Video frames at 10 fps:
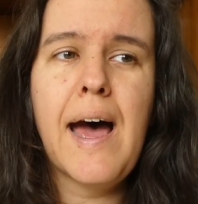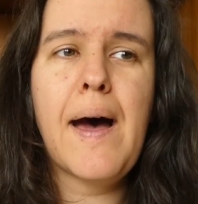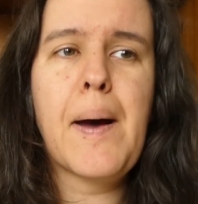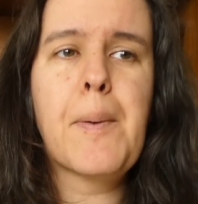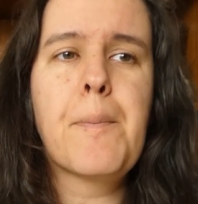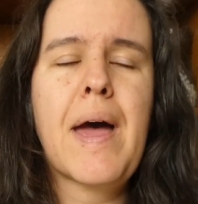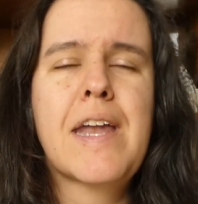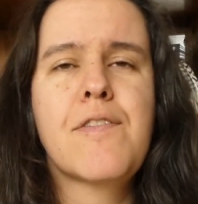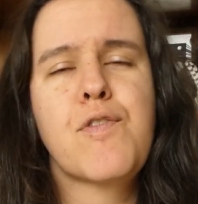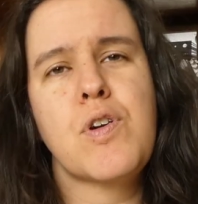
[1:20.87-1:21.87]

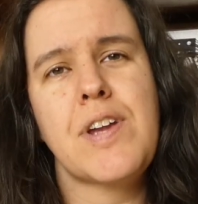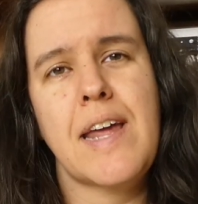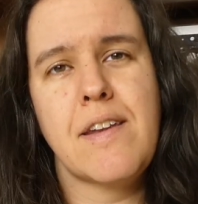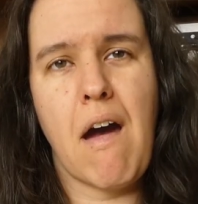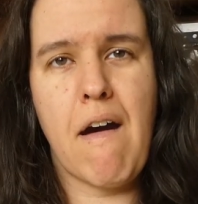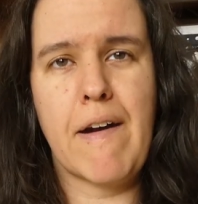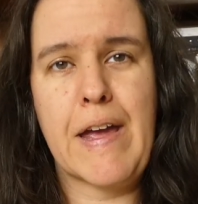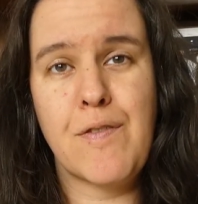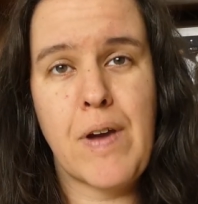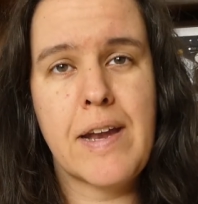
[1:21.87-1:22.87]
And for that
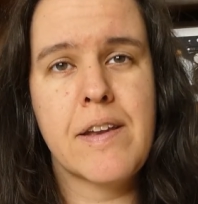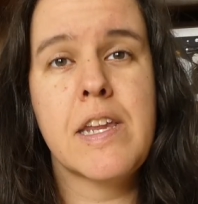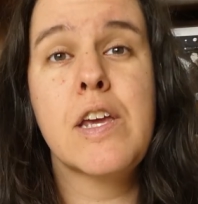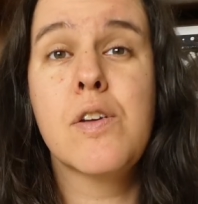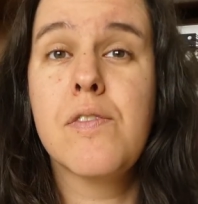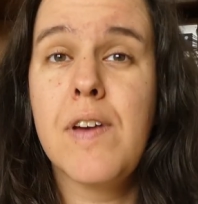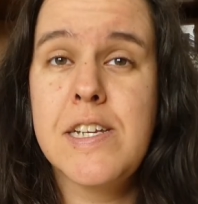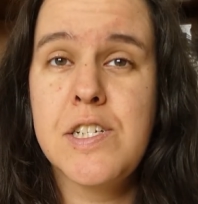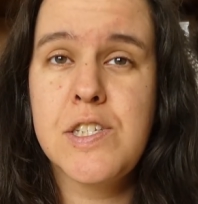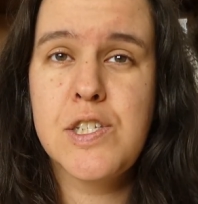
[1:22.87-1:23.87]
I read The
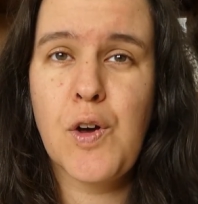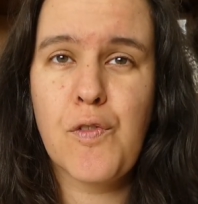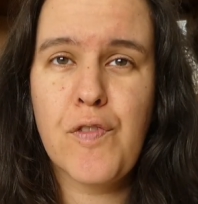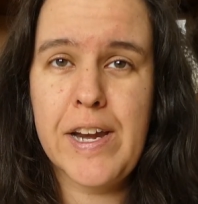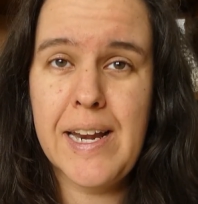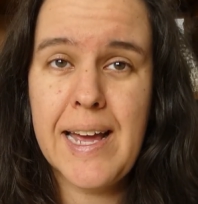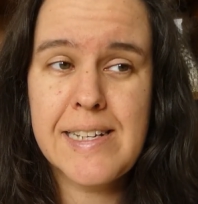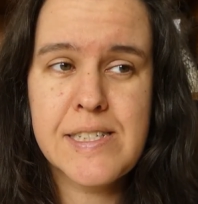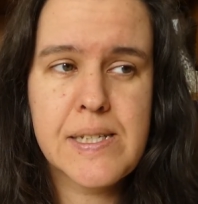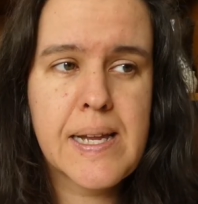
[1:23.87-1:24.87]
Confessions of Fanny
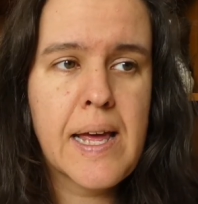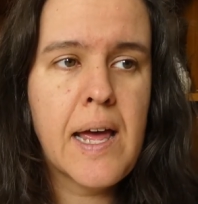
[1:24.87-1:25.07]
Langton.